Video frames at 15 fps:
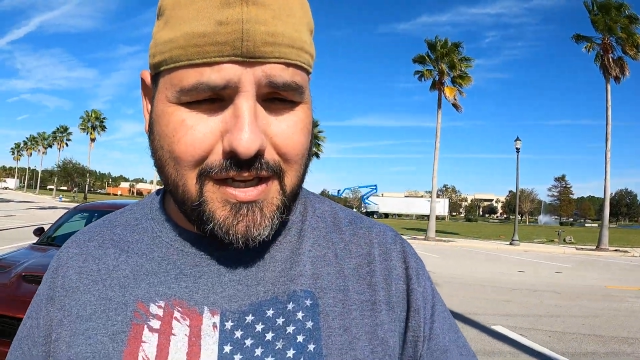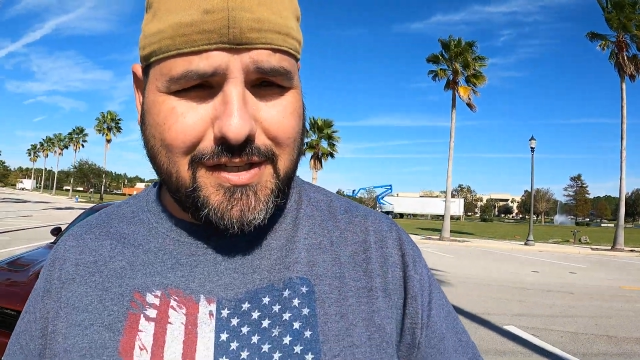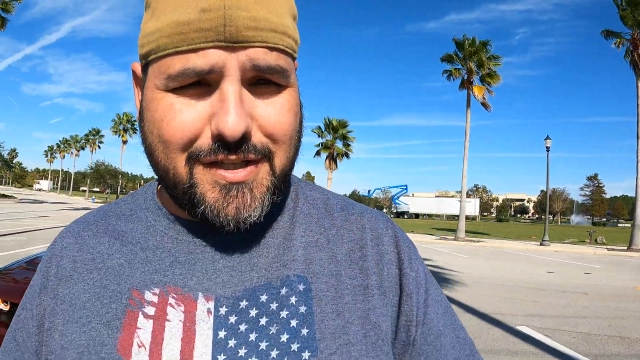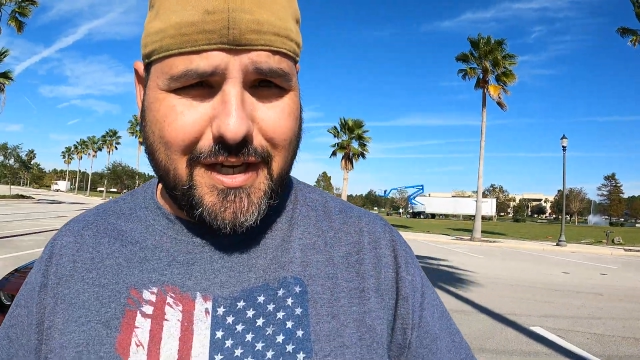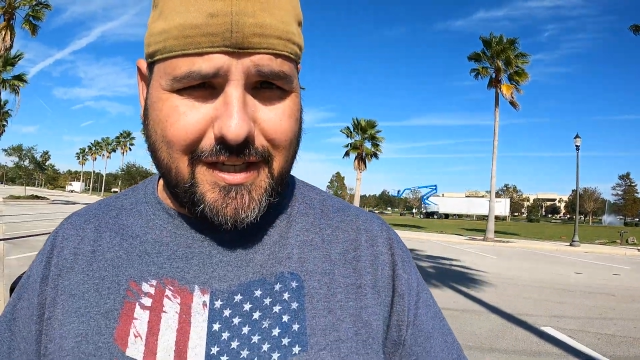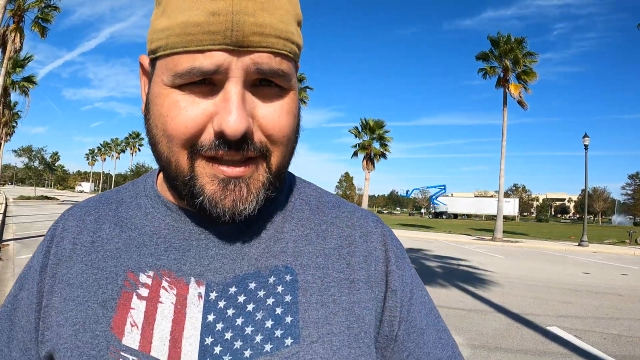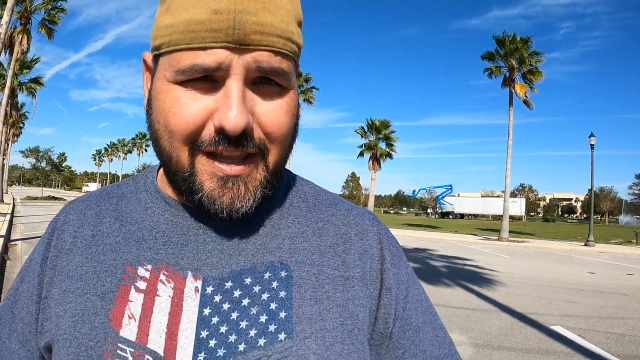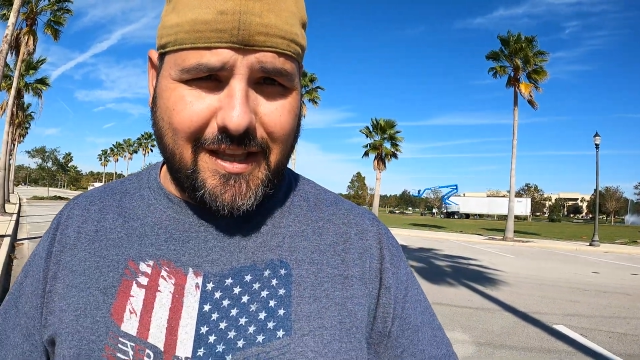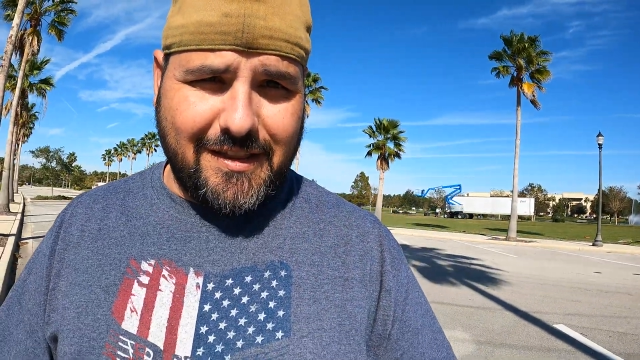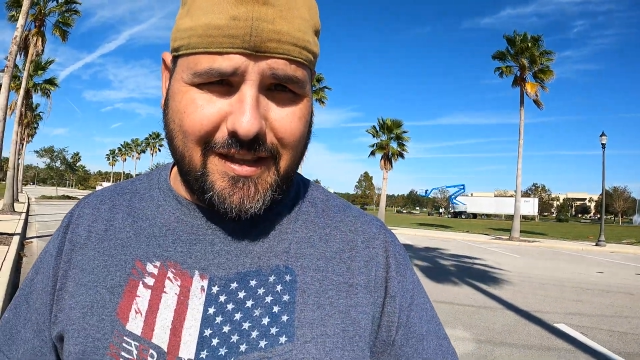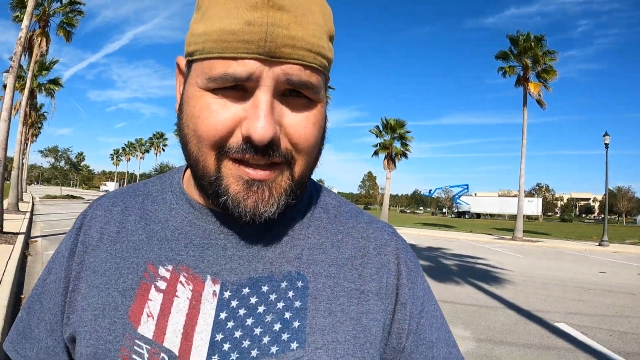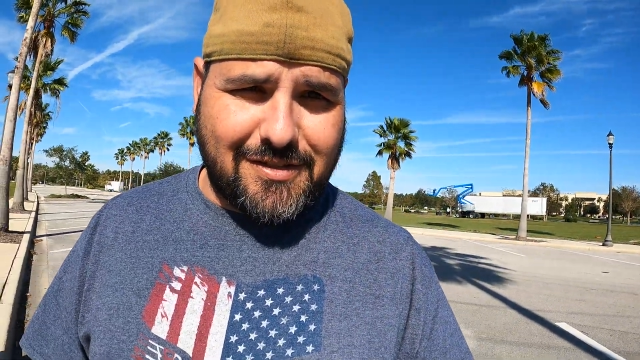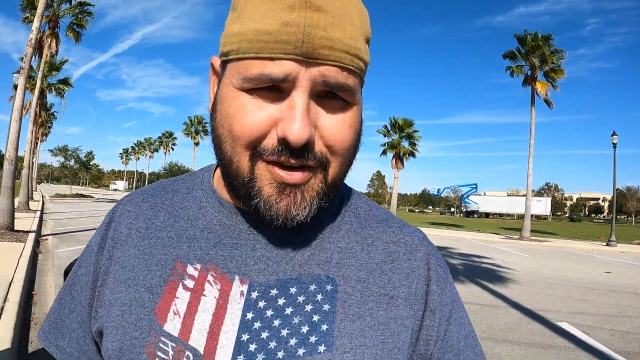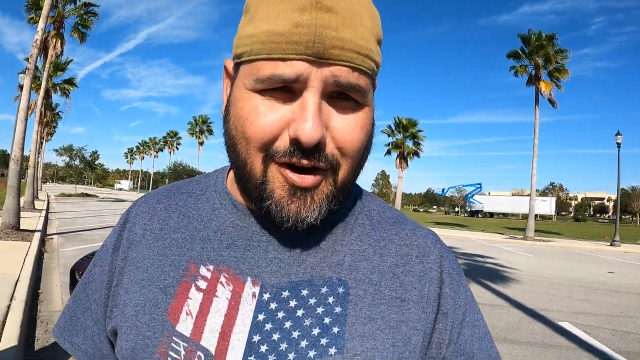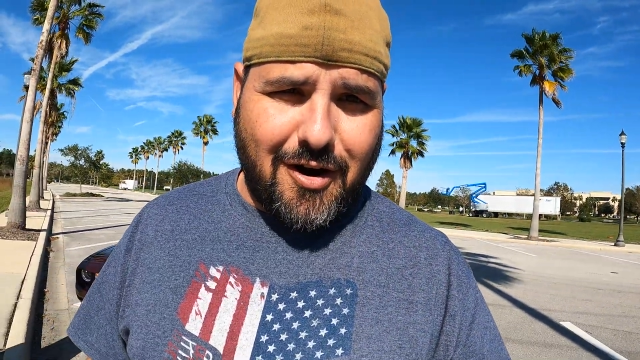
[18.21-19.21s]
She thinks
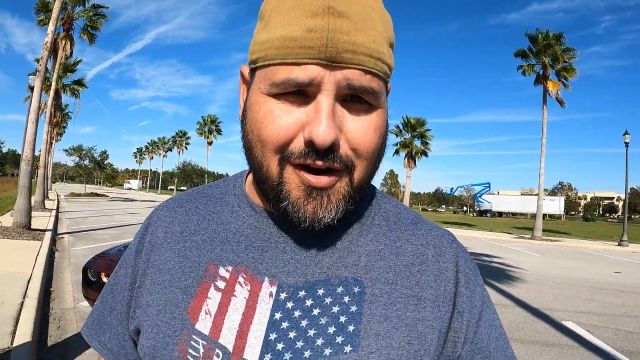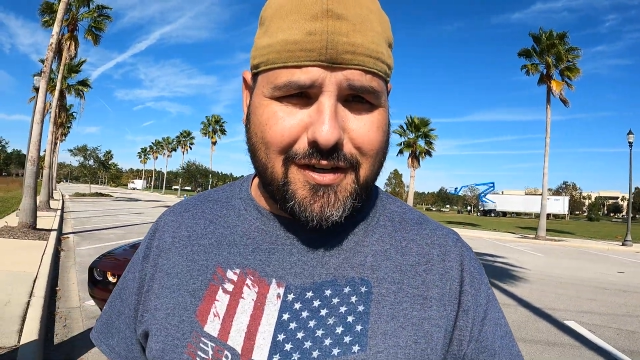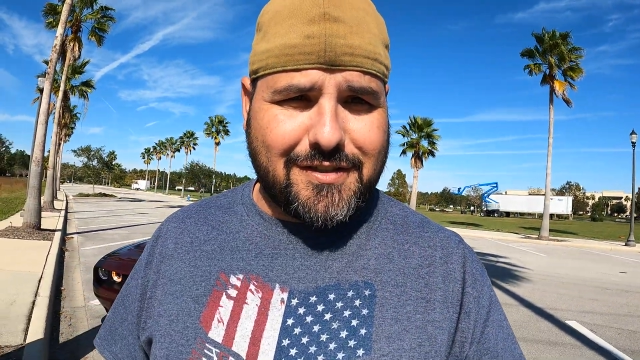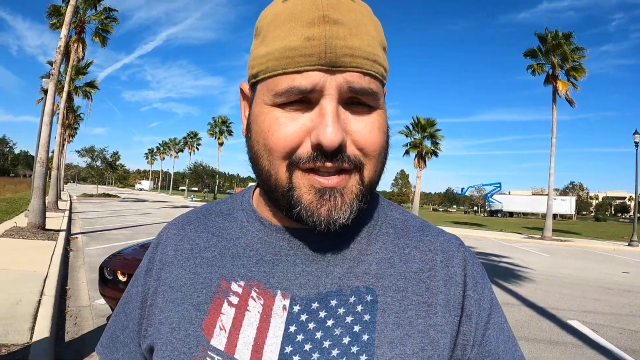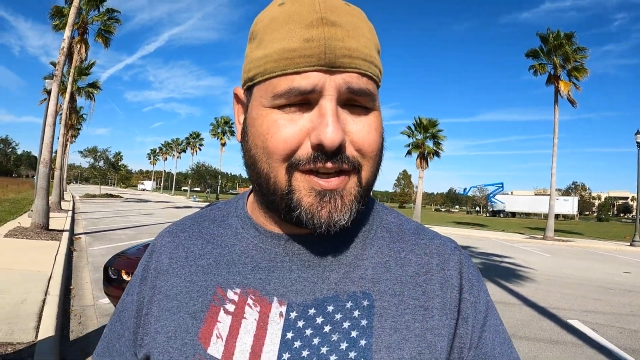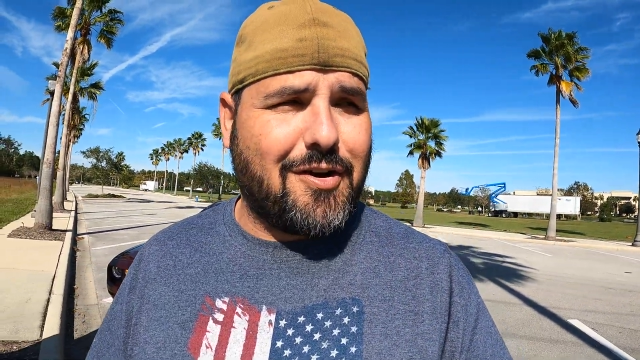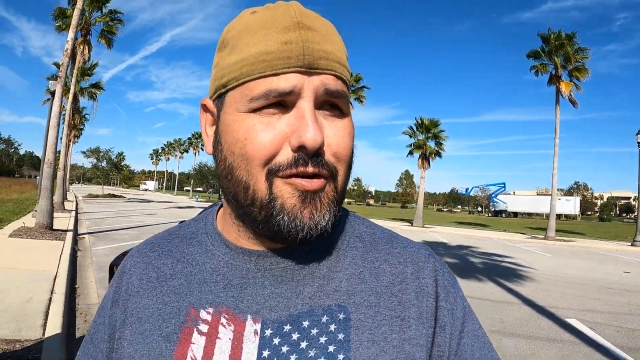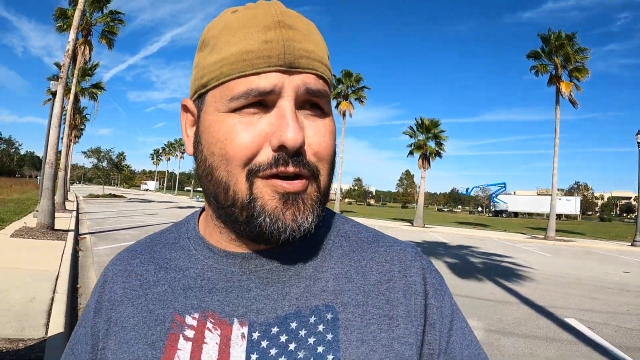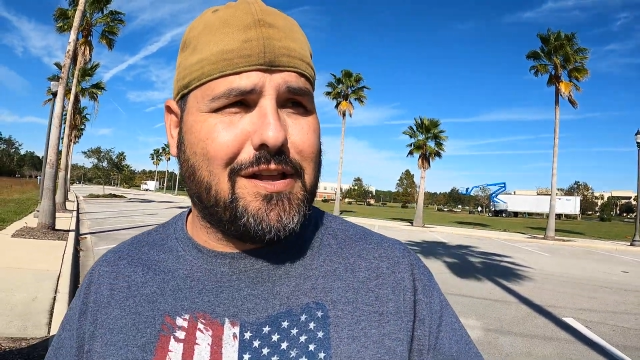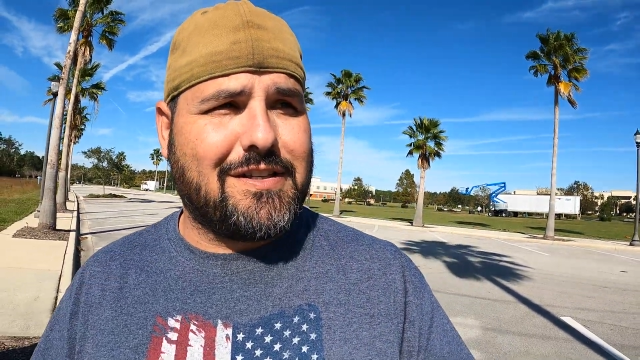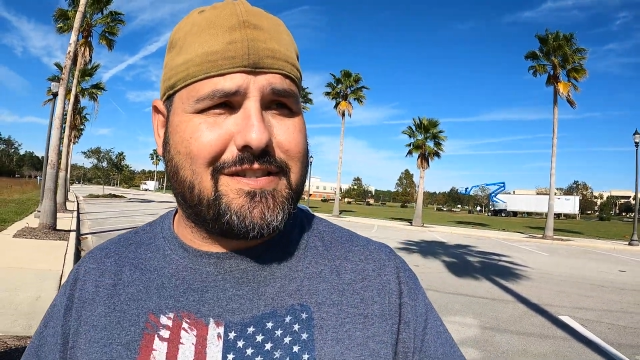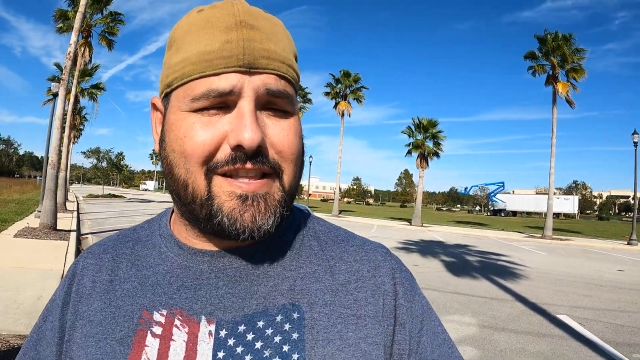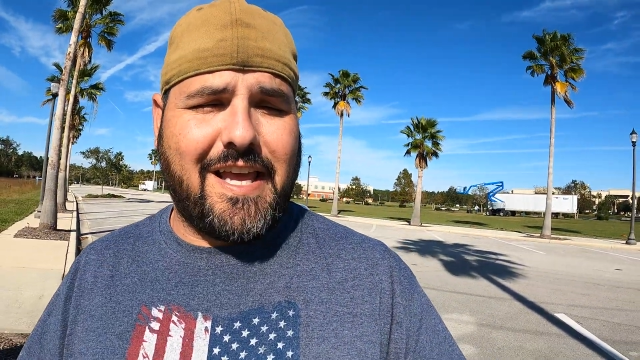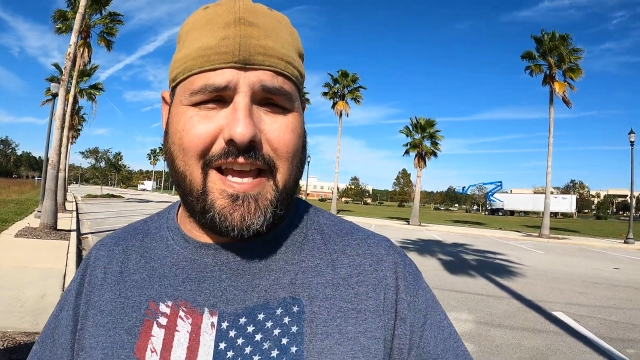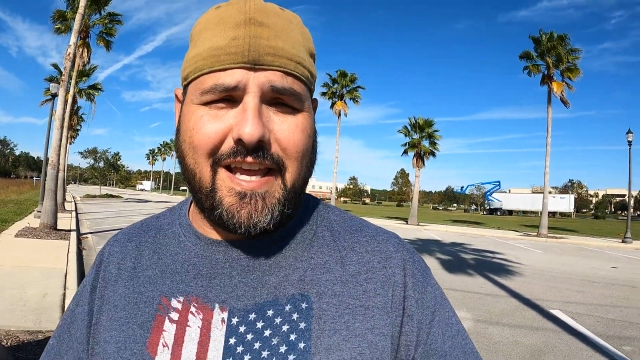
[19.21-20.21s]
this car is the
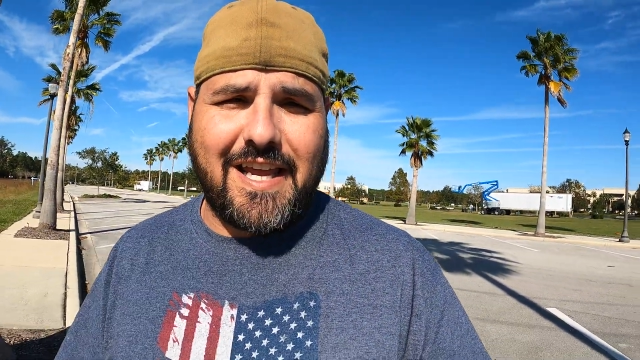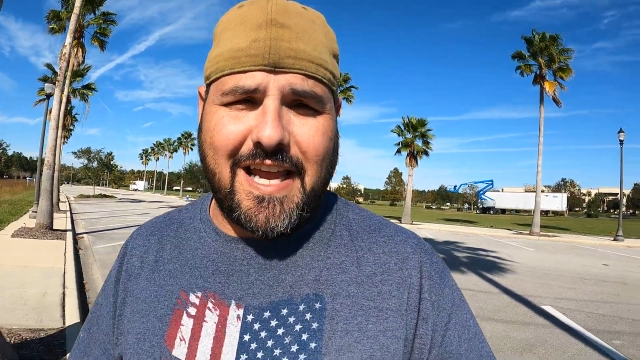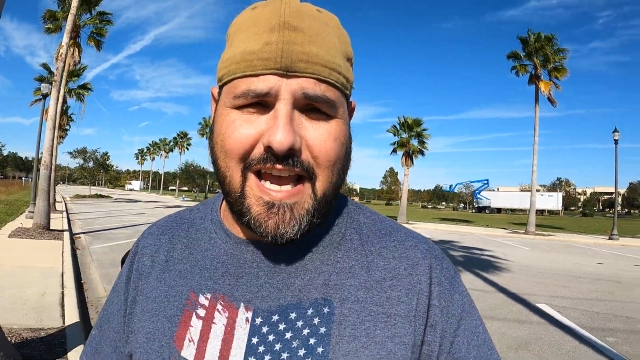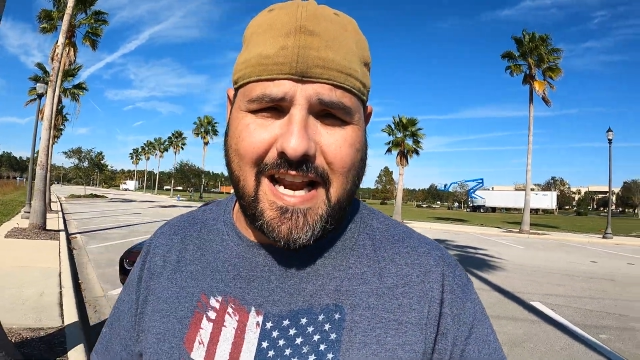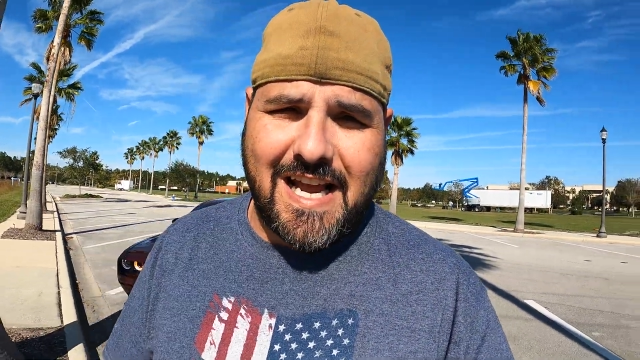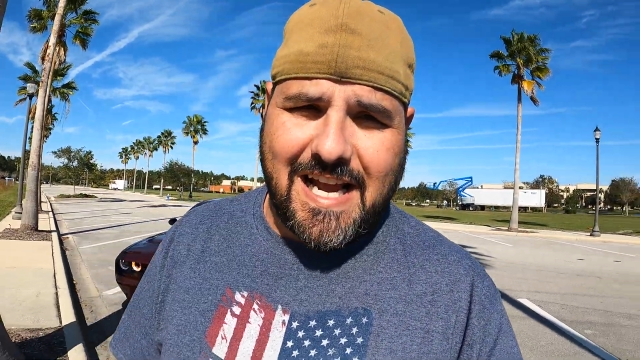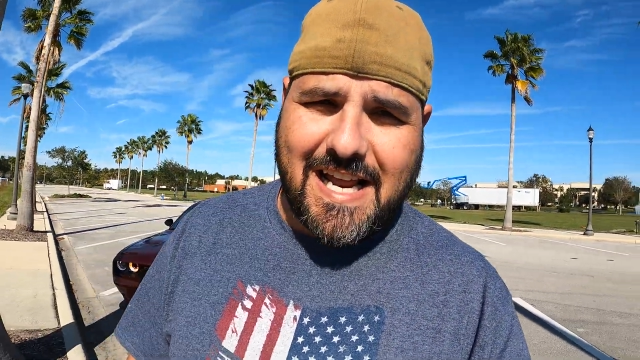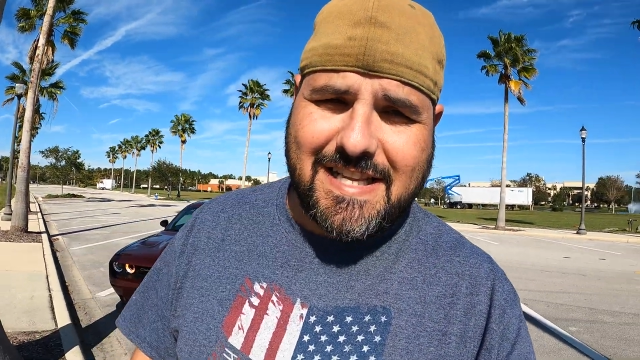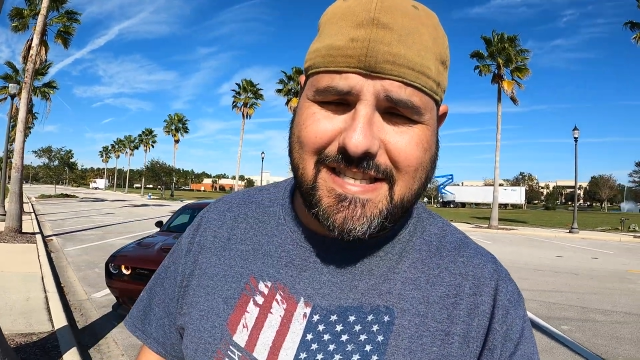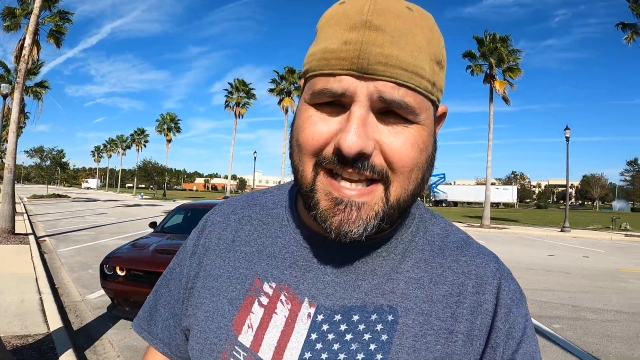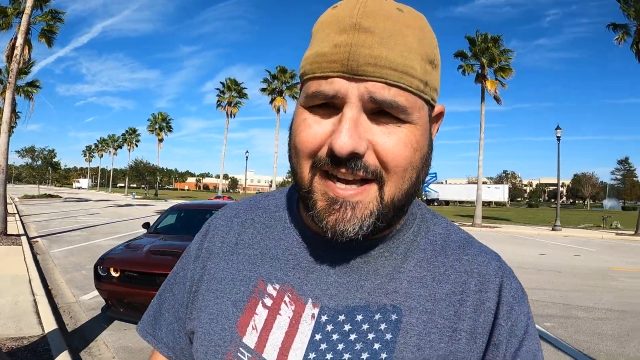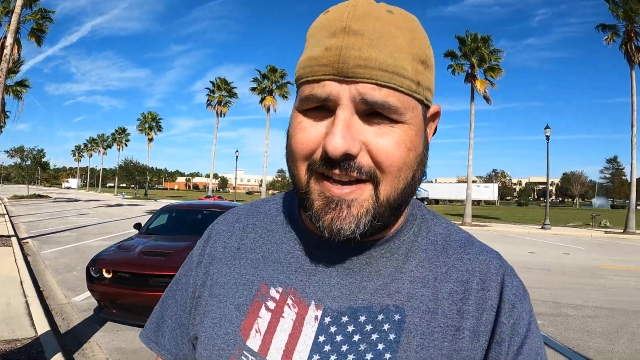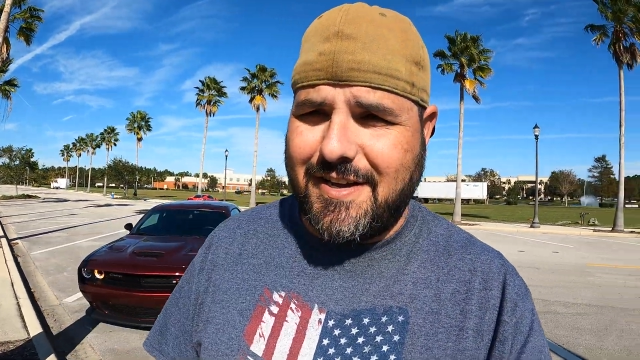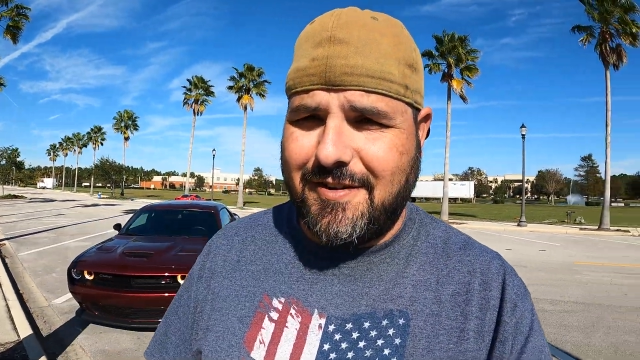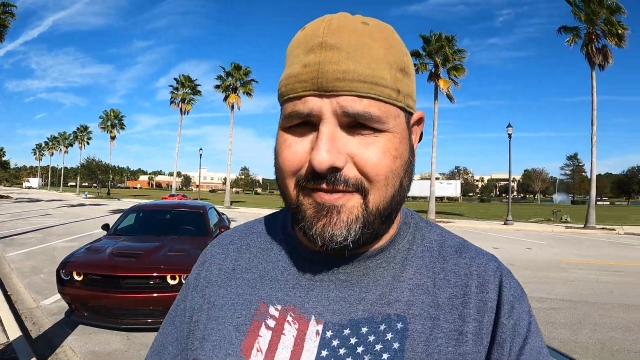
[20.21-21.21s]
coolest thing, and I gotta
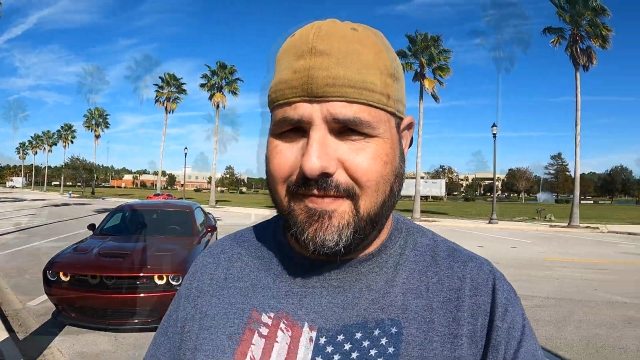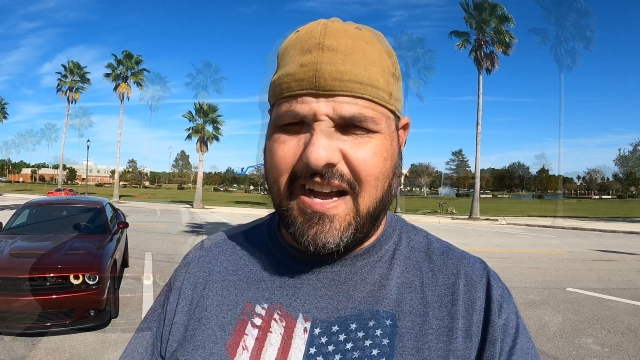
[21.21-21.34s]
tell you,